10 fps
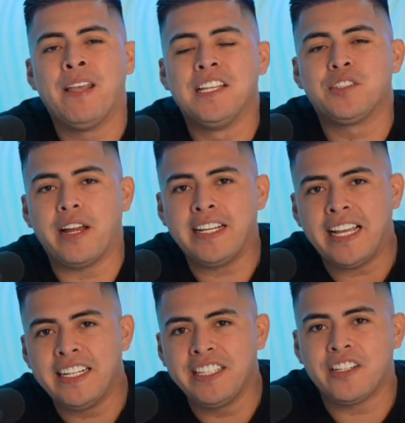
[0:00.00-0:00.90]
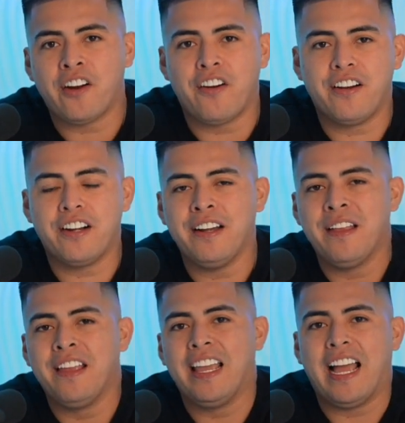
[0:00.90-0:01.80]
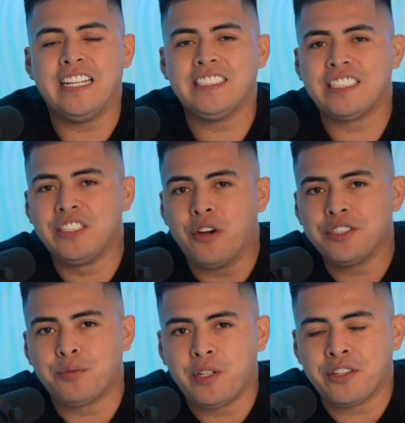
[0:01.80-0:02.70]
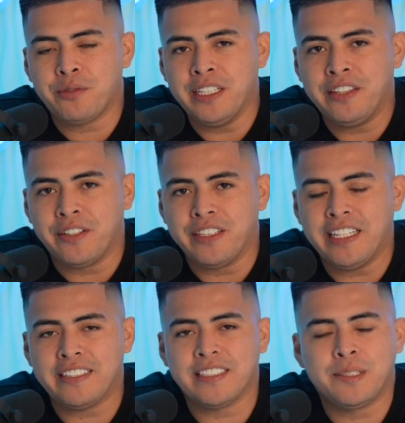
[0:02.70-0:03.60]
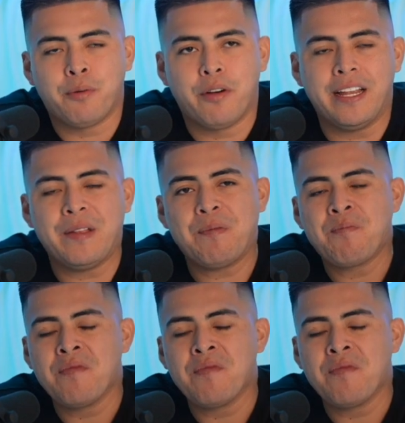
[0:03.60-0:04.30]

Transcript: So I get in the car. I just know it's worth $330 at this point.